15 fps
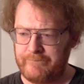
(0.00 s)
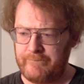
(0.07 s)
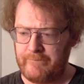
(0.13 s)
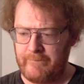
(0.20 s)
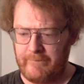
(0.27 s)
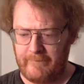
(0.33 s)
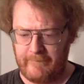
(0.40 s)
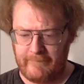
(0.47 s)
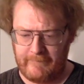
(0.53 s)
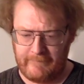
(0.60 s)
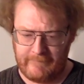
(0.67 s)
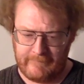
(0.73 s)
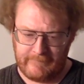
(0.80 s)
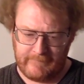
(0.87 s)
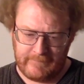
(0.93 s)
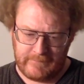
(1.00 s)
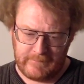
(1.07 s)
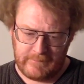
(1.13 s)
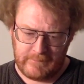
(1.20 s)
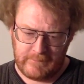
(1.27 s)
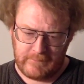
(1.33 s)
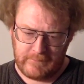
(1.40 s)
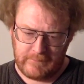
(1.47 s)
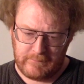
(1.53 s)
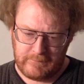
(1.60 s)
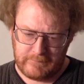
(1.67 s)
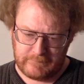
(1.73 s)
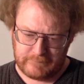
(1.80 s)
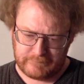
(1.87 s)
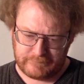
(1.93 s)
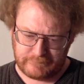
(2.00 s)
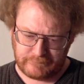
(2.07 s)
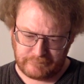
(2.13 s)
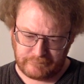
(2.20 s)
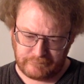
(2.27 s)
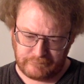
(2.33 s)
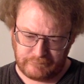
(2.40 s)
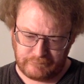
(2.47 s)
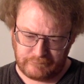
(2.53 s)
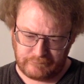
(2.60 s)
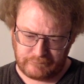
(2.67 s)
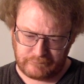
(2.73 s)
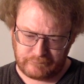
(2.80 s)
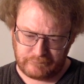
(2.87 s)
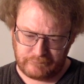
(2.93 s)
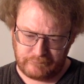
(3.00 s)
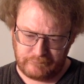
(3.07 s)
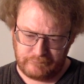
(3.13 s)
Nobody speaks.